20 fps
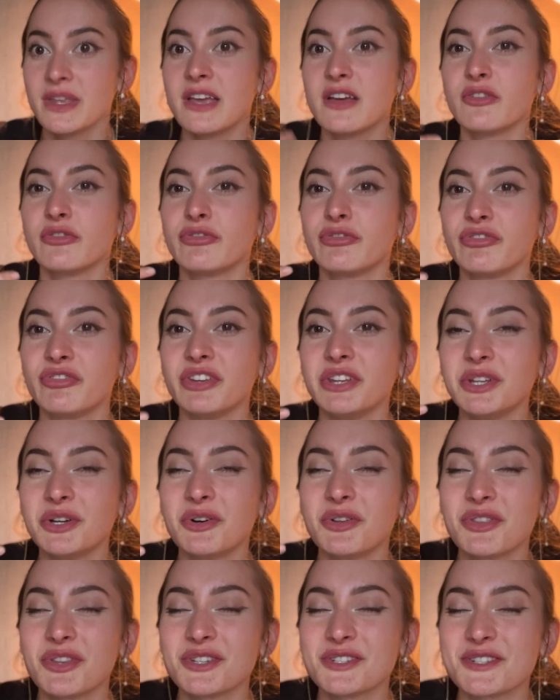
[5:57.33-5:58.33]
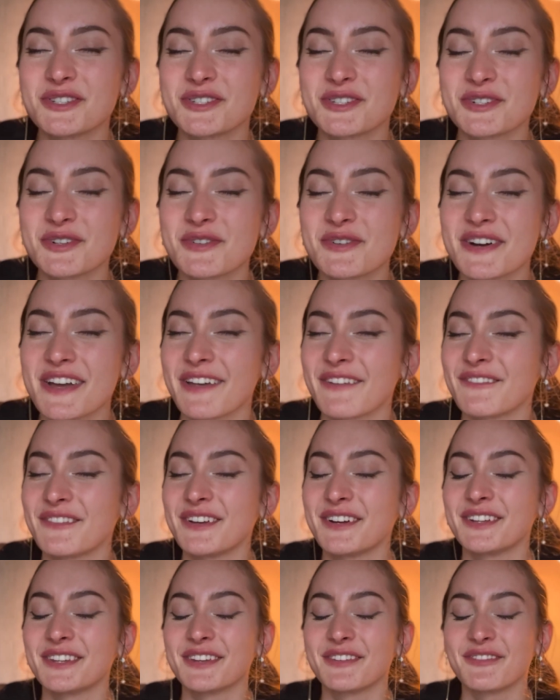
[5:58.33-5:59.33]
Feel the joy,
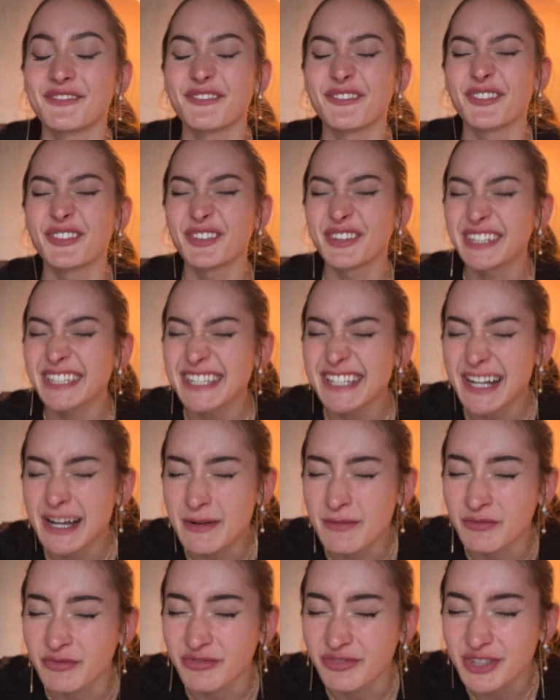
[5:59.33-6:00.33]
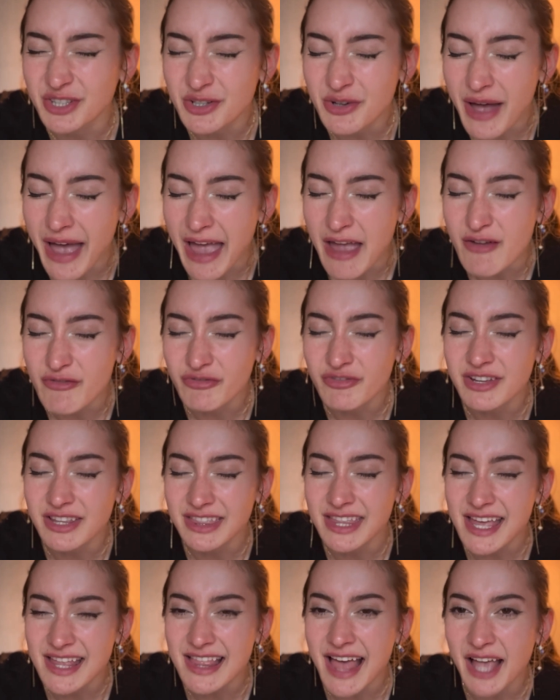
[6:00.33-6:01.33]
feel the freedom, feel
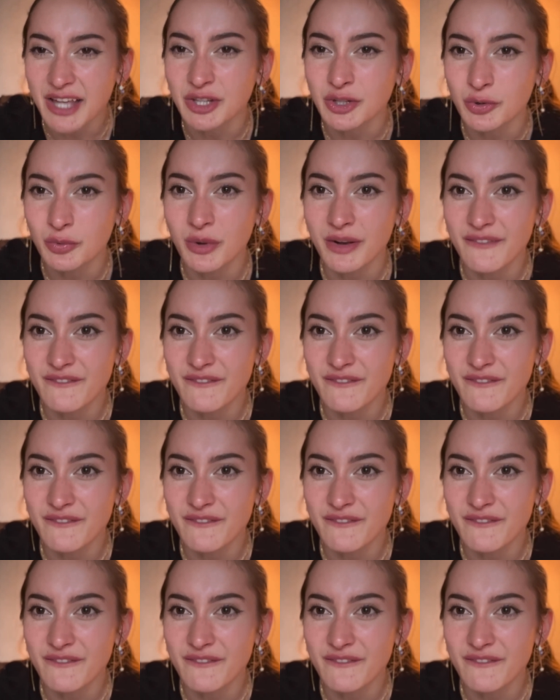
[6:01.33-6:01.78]
everything that you would